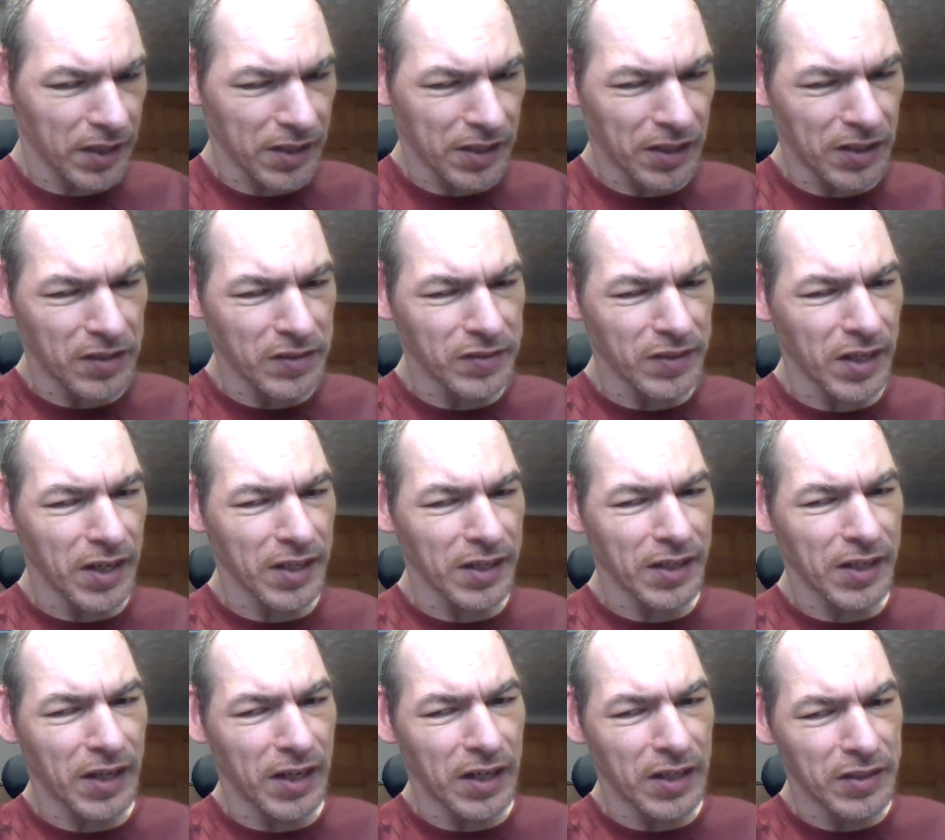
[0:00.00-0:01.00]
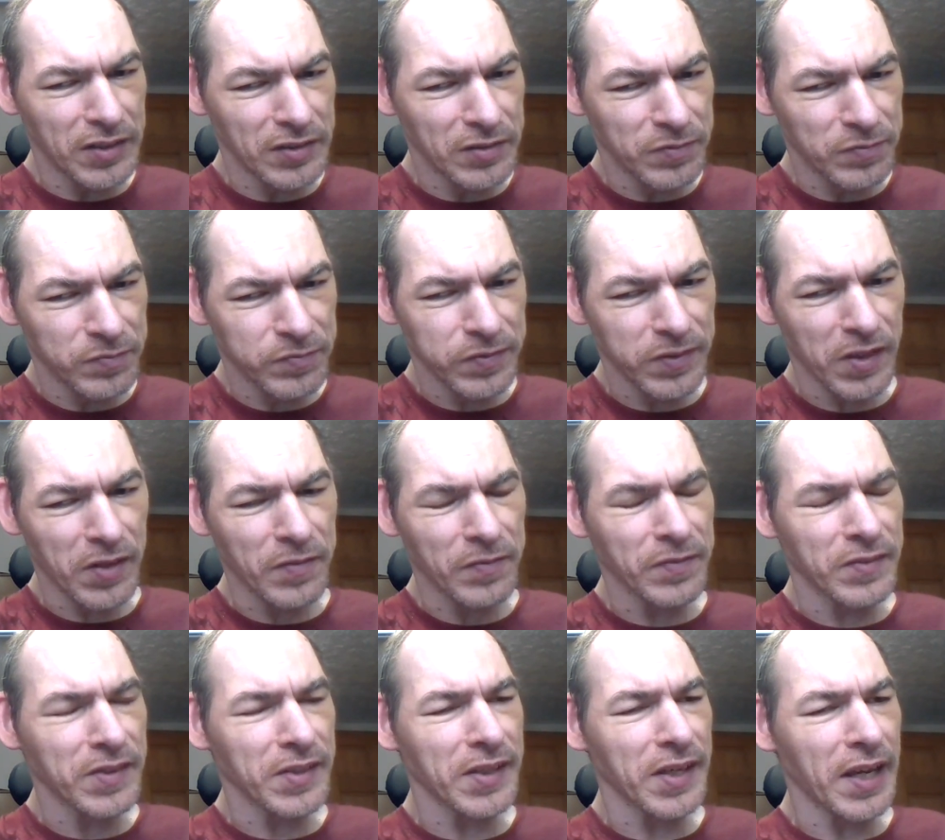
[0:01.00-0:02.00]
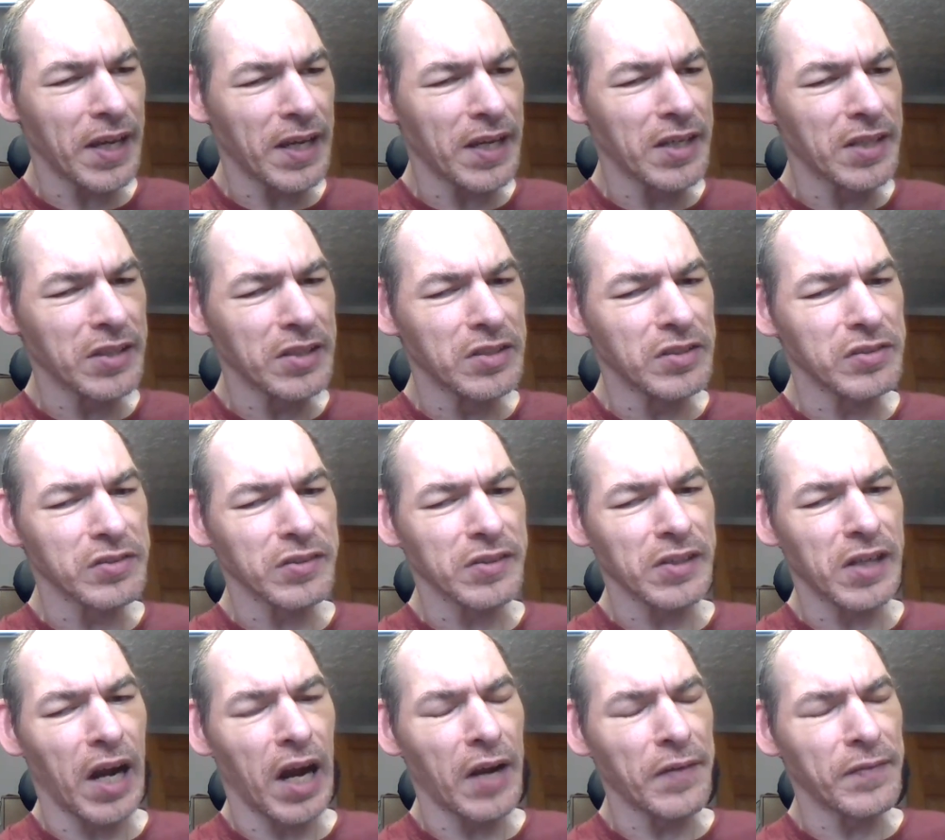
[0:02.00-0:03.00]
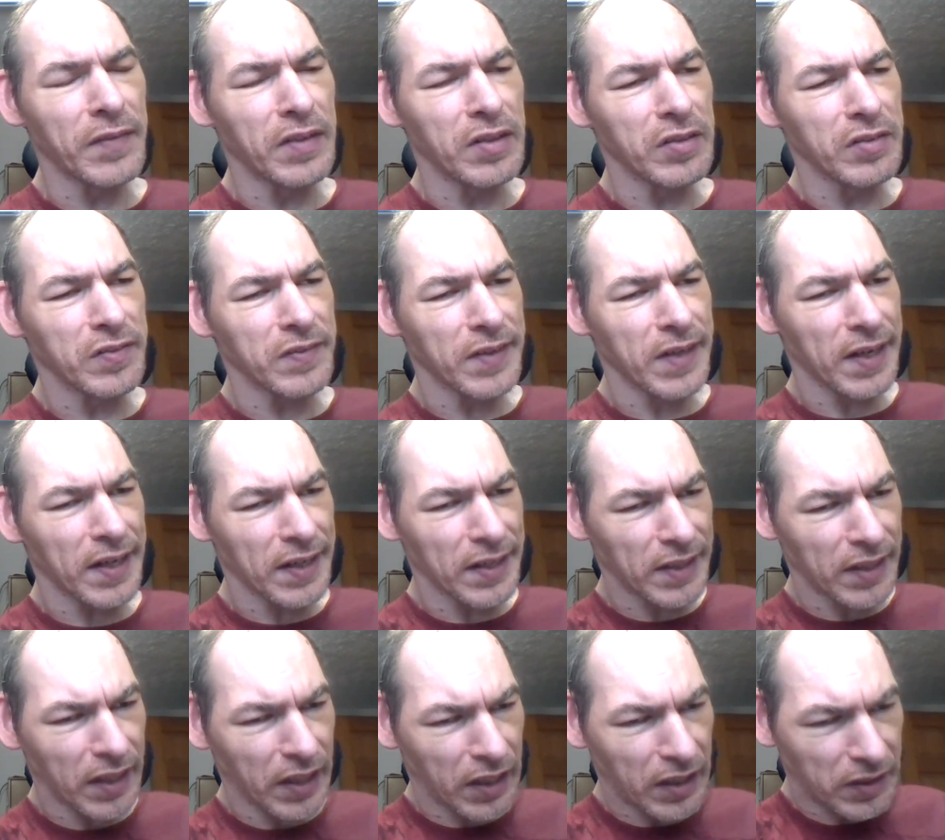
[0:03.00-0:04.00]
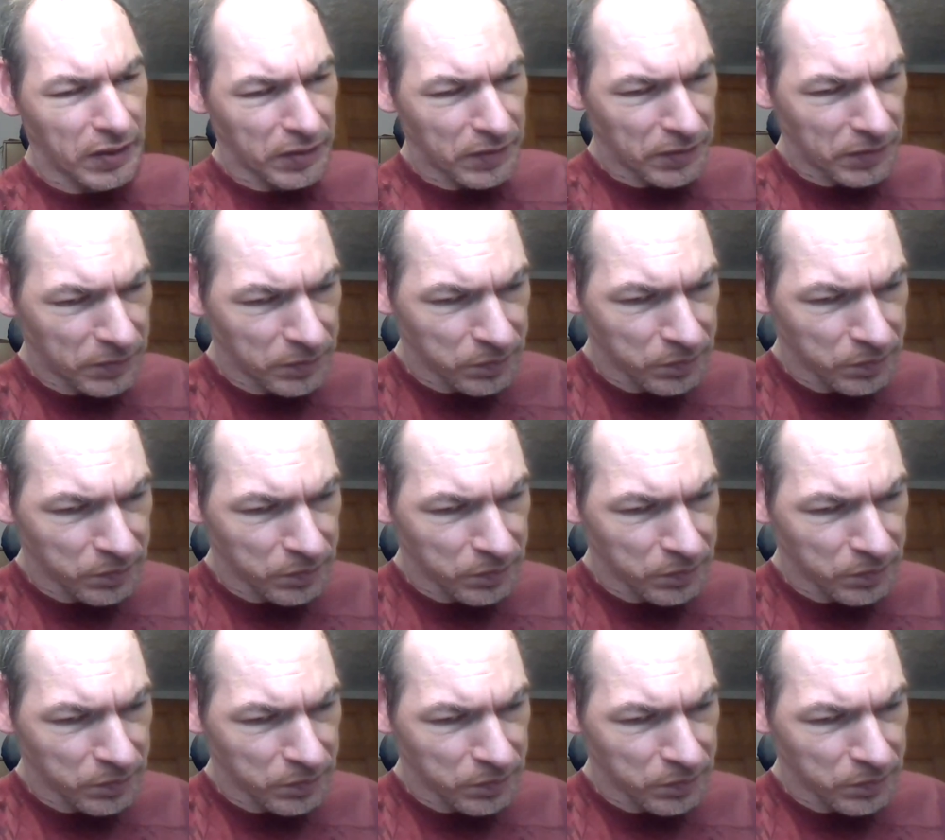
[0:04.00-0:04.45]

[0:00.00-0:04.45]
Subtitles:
cause I got 58 subscribers right now.